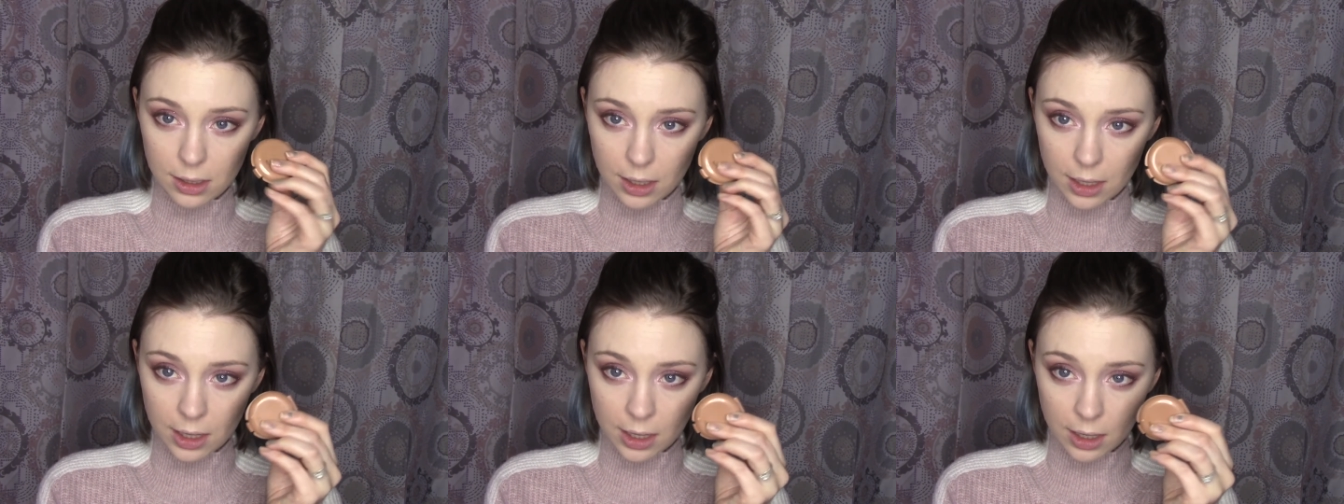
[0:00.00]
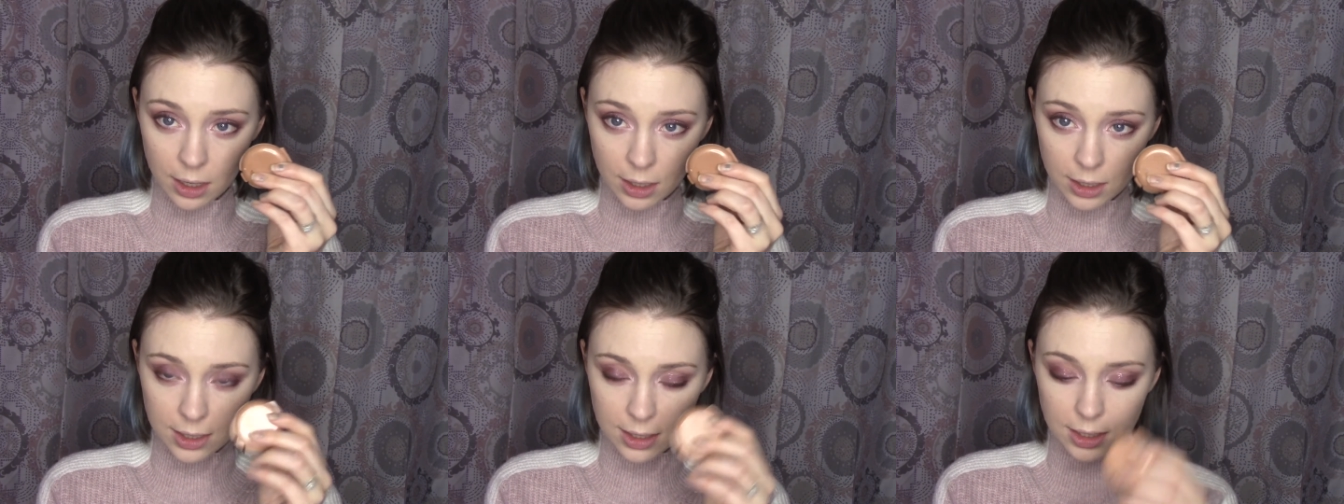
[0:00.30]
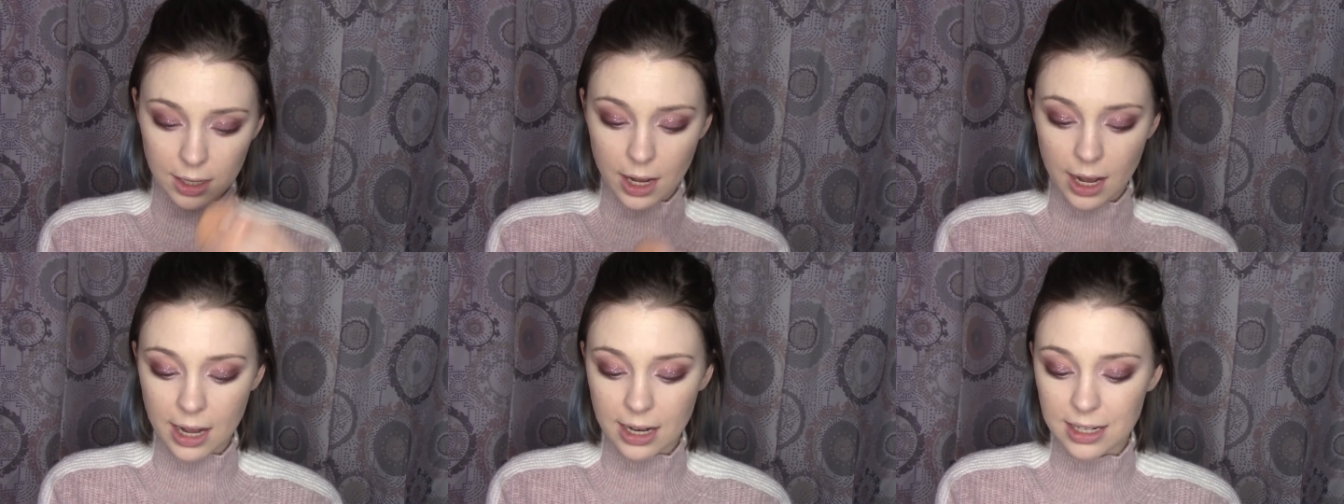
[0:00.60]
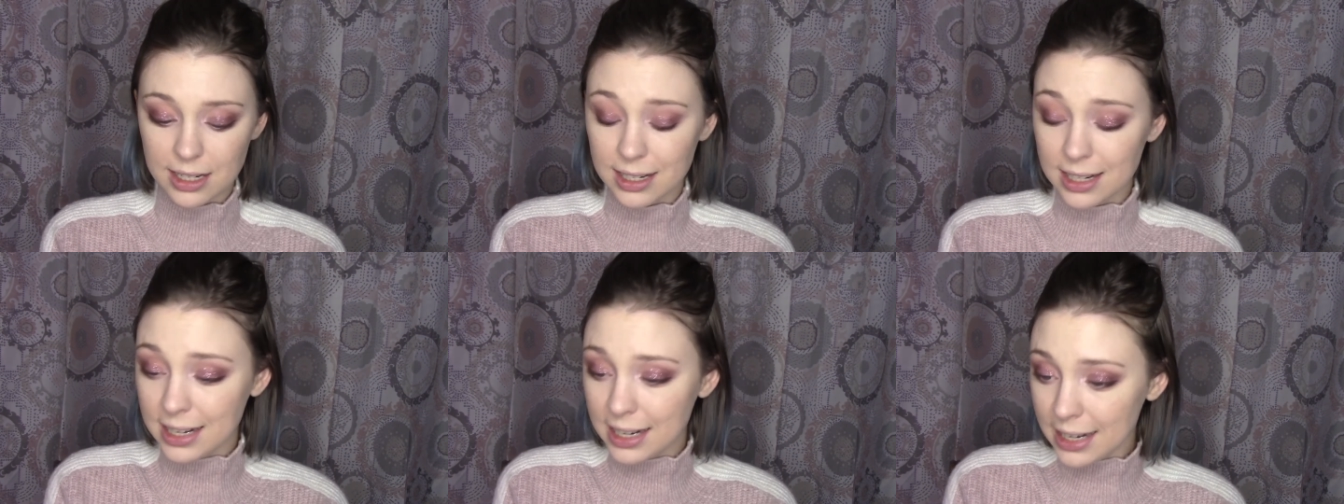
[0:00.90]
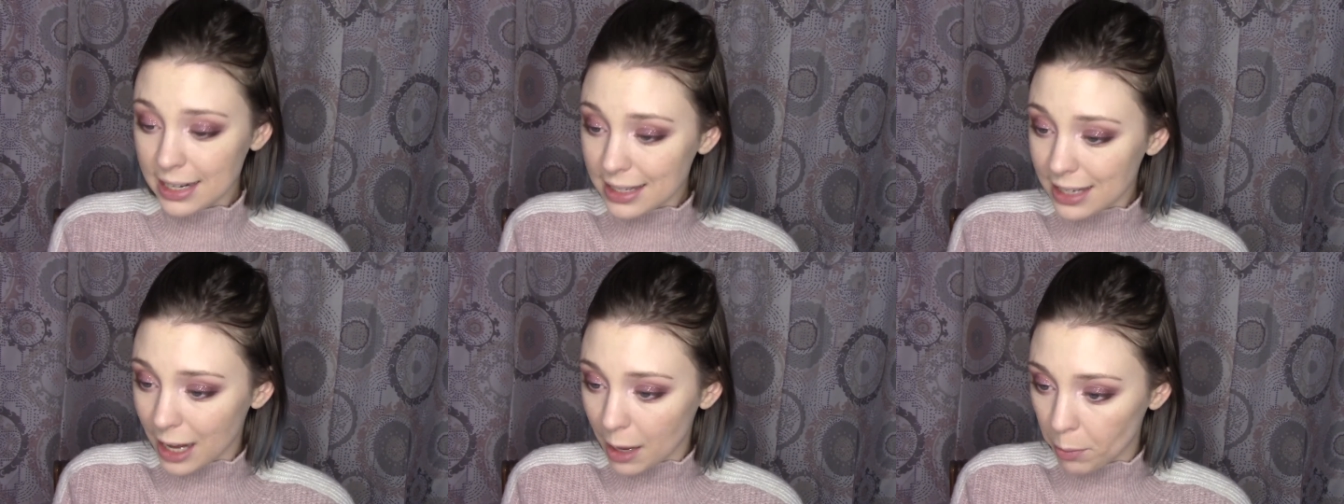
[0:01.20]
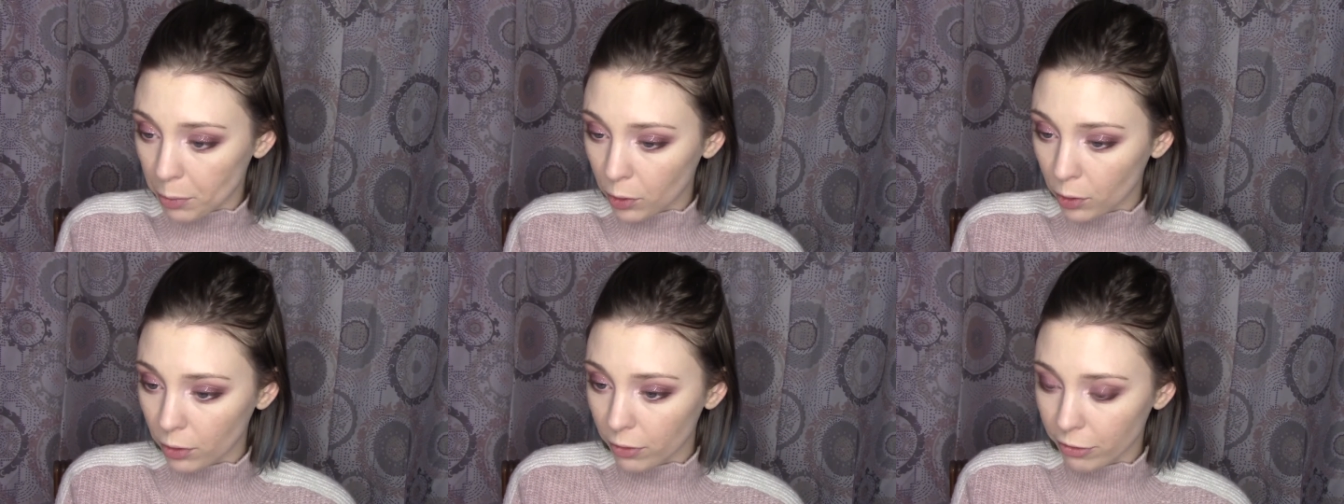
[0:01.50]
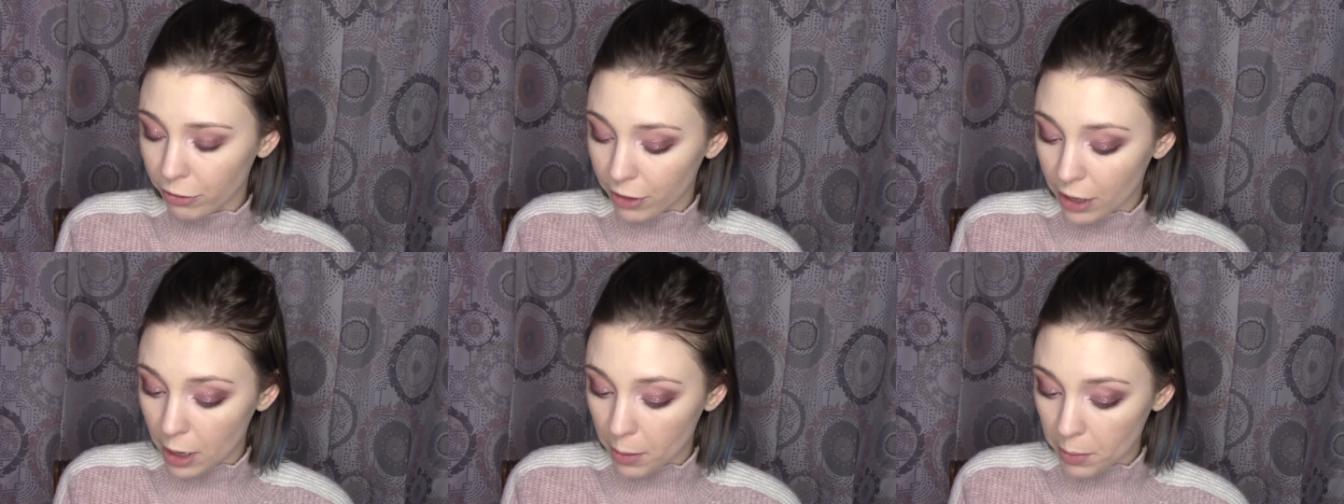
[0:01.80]
It's a teeny sample
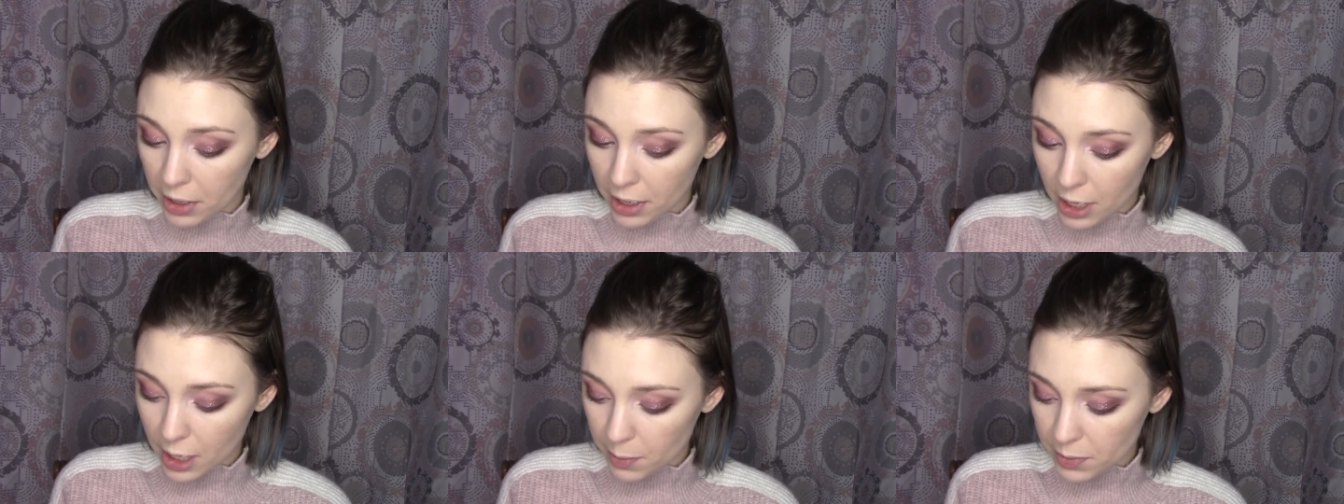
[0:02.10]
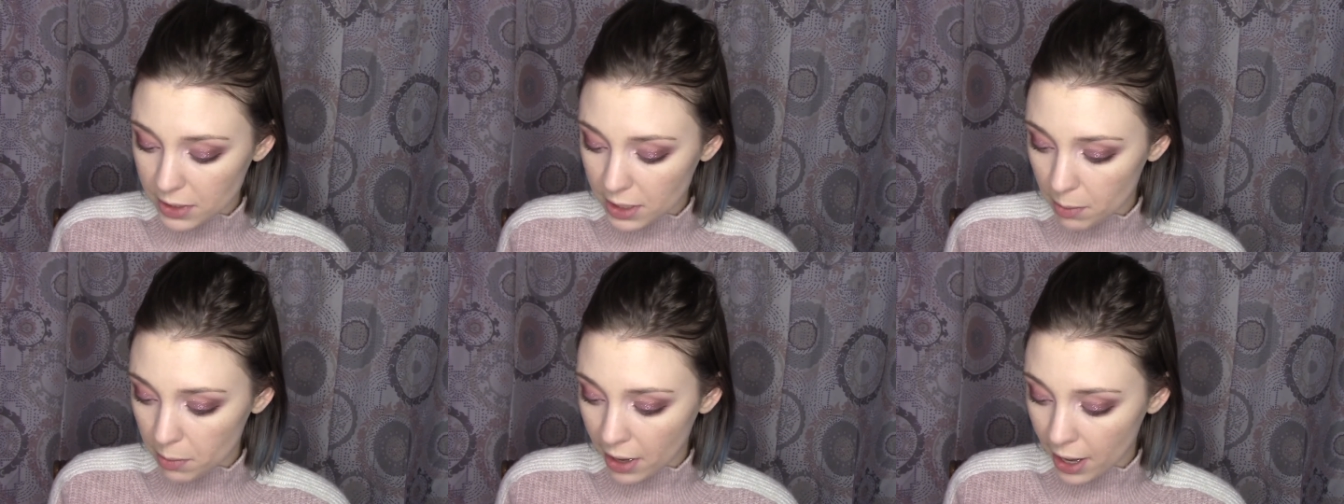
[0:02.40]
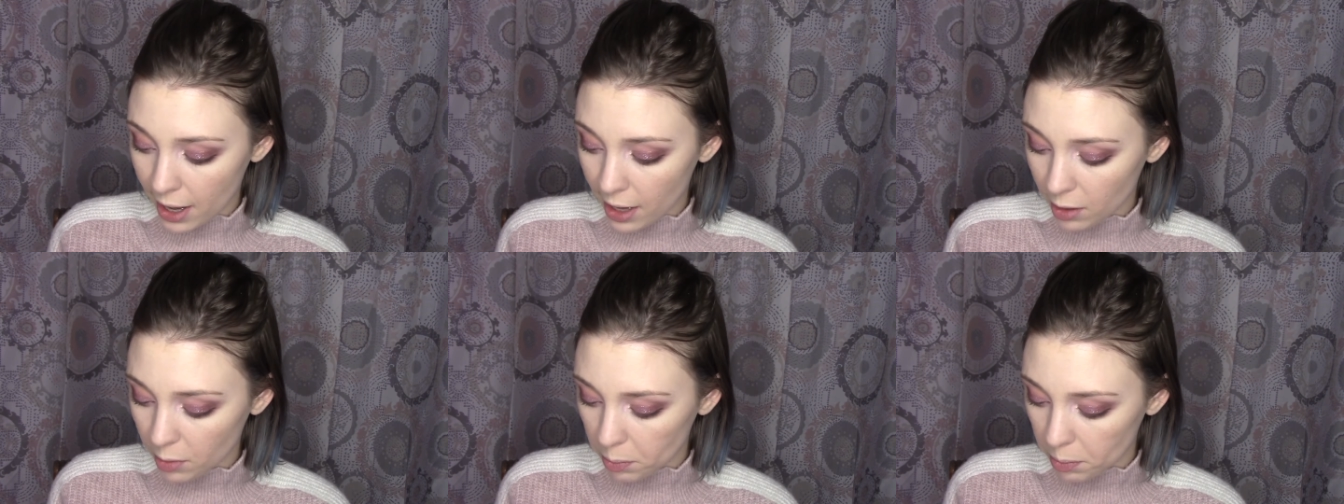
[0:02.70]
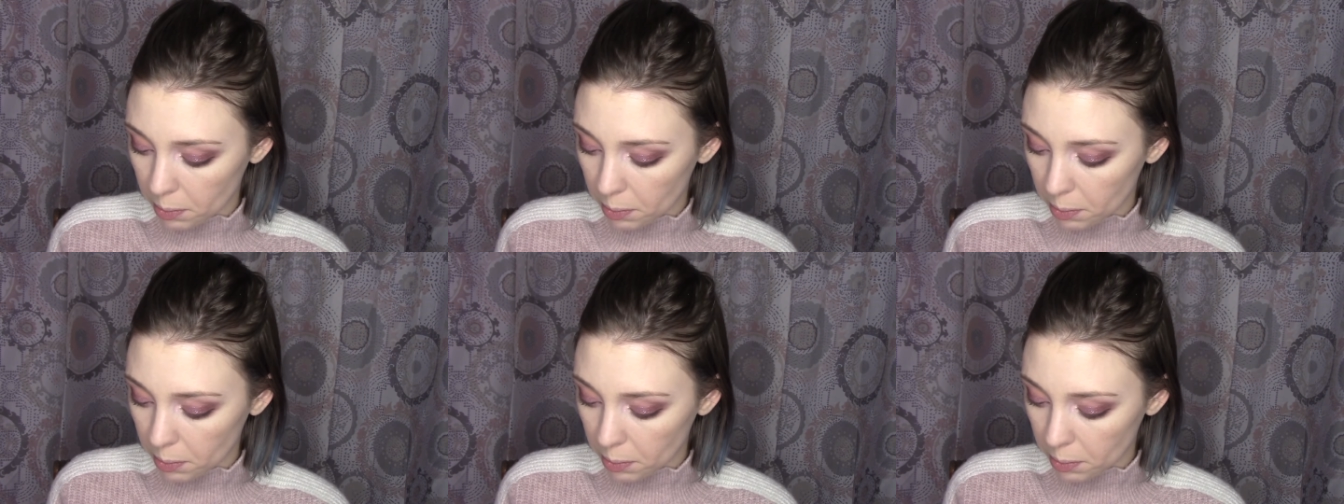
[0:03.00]
from an Ipsy bag,